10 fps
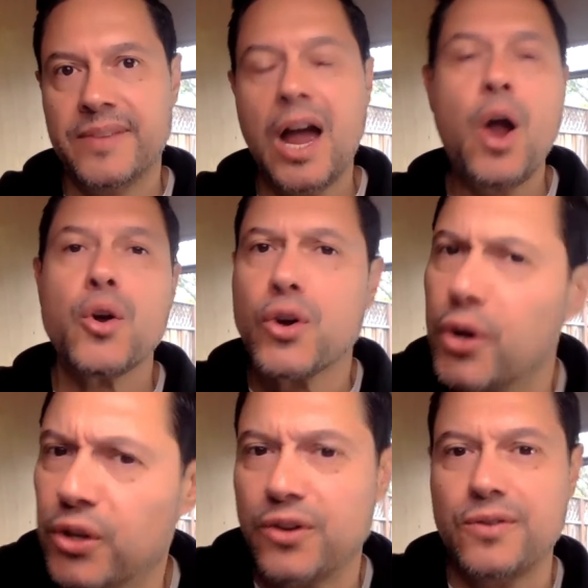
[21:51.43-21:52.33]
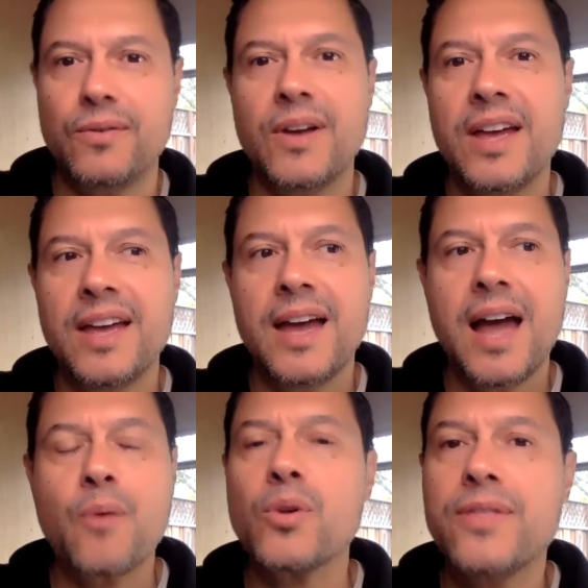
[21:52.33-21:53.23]
How could you?
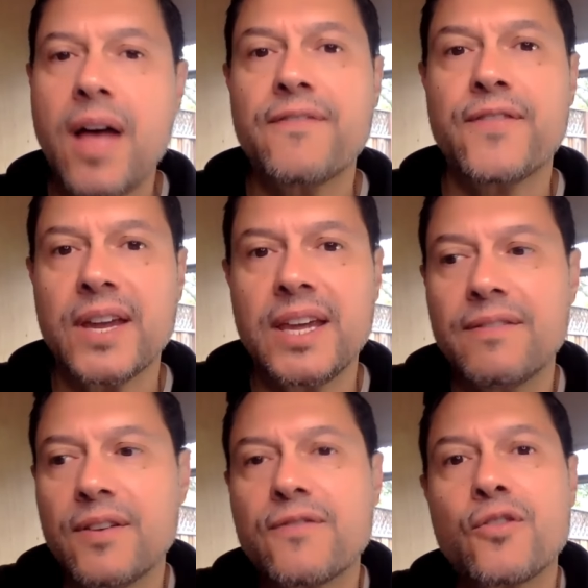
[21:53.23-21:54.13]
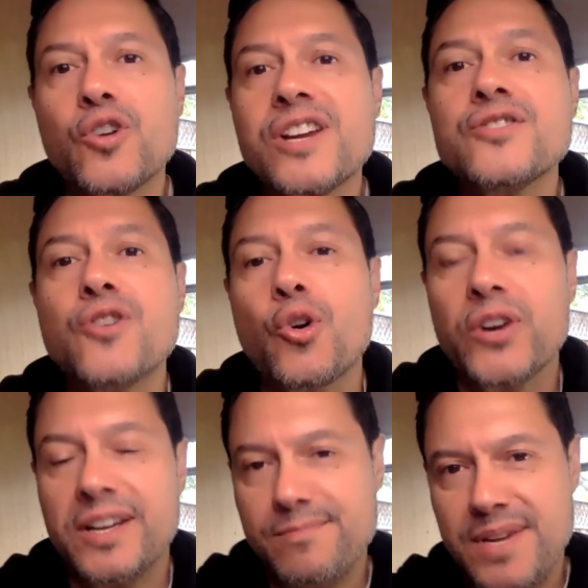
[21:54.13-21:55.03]
I will not forgive you for
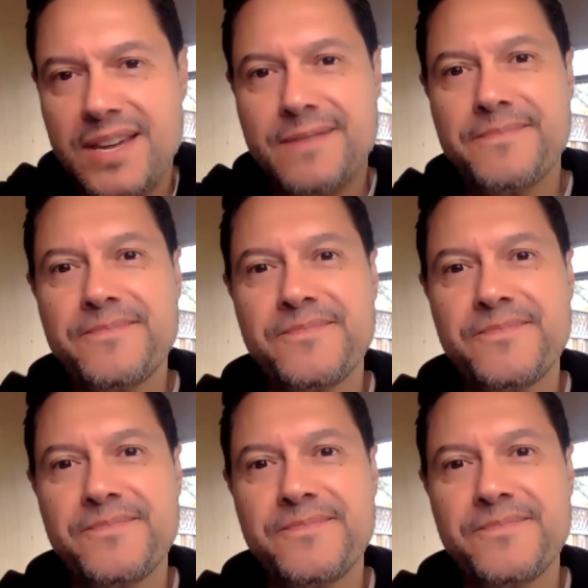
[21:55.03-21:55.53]
ignoring me.